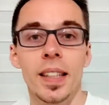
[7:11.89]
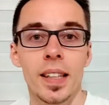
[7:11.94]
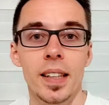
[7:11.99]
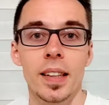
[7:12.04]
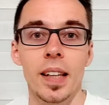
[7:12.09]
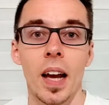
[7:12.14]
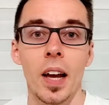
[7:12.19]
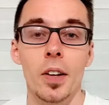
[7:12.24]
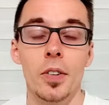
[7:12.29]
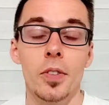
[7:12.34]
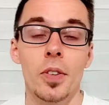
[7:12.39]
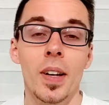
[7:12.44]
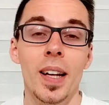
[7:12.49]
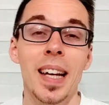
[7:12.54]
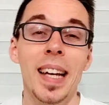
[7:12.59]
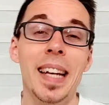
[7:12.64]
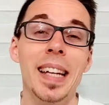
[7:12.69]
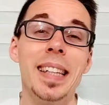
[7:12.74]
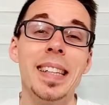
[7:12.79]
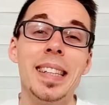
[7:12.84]
in life
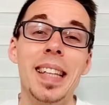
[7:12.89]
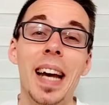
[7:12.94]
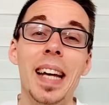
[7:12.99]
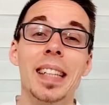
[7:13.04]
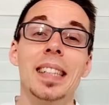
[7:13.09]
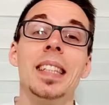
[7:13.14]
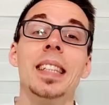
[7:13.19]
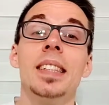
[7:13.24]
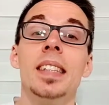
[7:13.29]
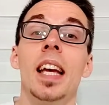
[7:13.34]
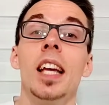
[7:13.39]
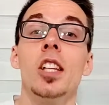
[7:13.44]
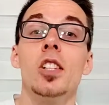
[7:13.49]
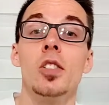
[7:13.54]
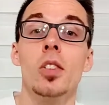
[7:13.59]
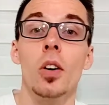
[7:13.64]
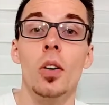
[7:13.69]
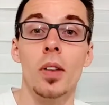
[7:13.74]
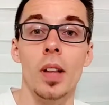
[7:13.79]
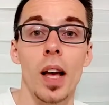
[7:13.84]
in 90
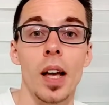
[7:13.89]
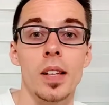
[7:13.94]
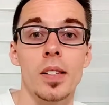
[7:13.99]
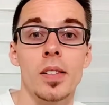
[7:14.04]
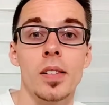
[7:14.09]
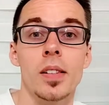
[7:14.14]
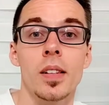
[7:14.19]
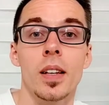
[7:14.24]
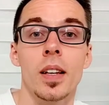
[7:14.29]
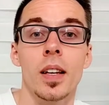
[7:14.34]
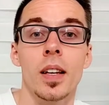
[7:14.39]
days or less.